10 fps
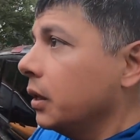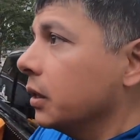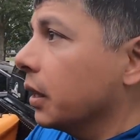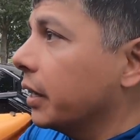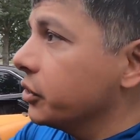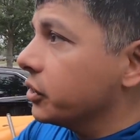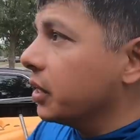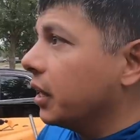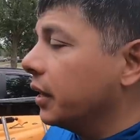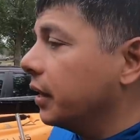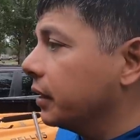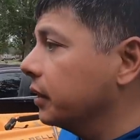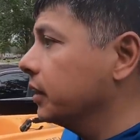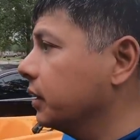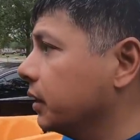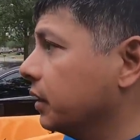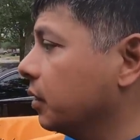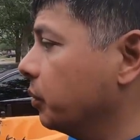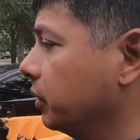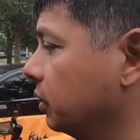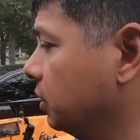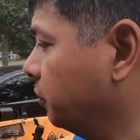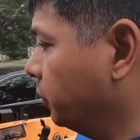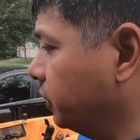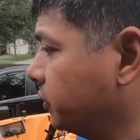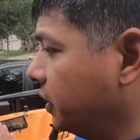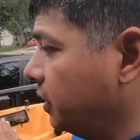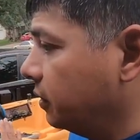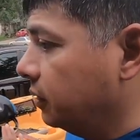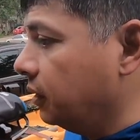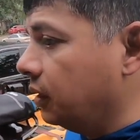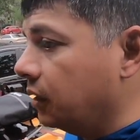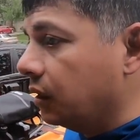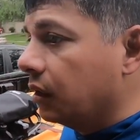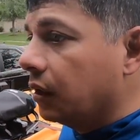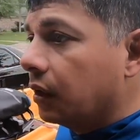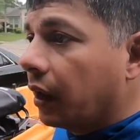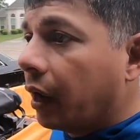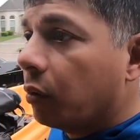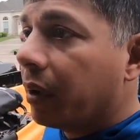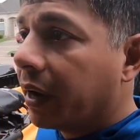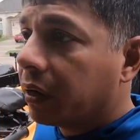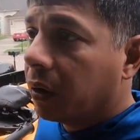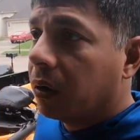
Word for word: Elijah's kayak up. Uh, we're gonna take the Outback